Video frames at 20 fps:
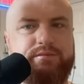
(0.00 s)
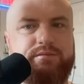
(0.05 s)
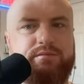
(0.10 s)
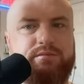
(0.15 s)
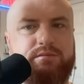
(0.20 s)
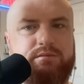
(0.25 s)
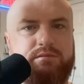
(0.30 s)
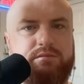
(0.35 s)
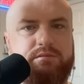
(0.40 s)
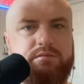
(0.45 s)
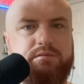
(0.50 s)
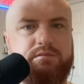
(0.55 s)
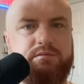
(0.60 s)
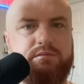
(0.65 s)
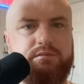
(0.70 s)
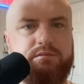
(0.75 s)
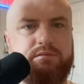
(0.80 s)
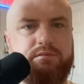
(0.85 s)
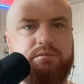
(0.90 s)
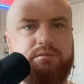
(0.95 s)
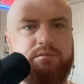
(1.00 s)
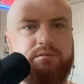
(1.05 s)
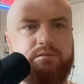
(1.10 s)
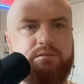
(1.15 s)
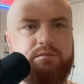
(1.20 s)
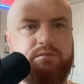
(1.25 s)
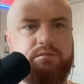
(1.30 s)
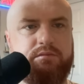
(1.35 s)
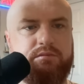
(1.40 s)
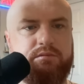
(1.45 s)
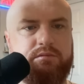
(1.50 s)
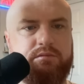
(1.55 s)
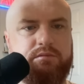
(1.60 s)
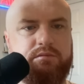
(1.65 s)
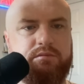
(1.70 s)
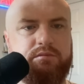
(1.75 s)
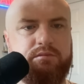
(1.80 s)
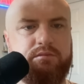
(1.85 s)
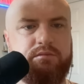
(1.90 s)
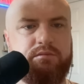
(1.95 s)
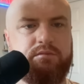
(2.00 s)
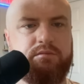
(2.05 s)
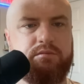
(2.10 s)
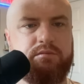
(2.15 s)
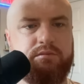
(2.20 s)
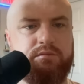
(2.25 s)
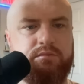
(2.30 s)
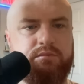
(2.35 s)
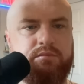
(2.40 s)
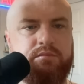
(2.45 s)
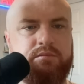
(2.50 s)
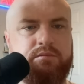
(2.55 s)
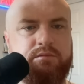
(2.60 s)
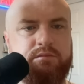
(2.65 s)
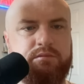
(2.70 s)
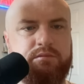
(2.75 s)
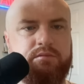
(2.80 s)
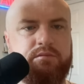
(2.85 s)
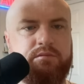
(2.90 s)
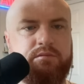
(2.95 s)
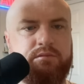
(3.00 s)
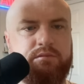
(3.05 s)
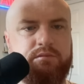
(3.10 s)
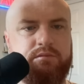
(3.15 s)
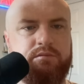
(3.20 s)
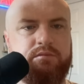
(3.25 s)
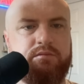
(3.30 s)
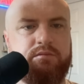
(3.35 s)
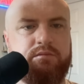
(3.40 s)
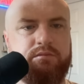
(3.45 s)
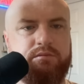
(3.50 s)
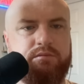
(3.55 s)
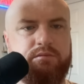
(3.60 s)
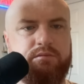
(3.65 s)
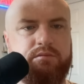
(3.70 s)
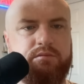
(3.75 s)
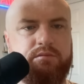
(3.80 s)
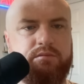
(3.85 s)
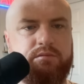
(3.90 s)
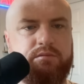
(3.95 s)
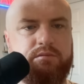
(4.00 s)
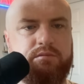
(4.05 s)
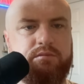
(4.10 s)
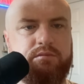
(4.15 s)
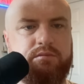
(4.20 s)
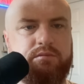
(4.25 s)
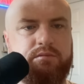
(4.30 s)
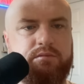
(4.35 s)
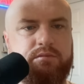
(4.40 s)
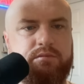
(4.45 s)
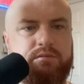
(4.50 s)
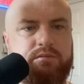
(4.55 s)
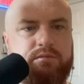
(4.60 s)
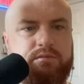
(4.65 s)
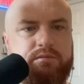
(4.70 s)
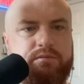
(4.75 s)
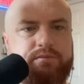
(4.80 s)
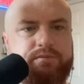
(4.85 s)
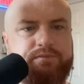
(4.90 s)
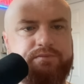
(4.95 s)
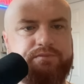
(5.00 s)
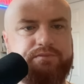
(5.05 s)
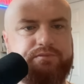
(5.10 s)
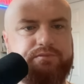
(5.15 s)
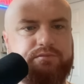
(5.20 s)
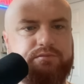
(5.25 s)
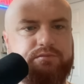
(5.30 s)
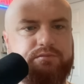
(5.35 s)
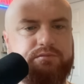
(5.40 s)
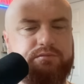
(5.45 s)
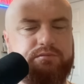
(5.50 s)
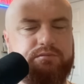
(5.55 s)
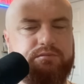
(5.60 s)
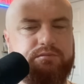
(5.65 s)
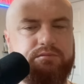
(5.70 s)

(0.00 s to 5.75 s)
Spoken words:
[no speech]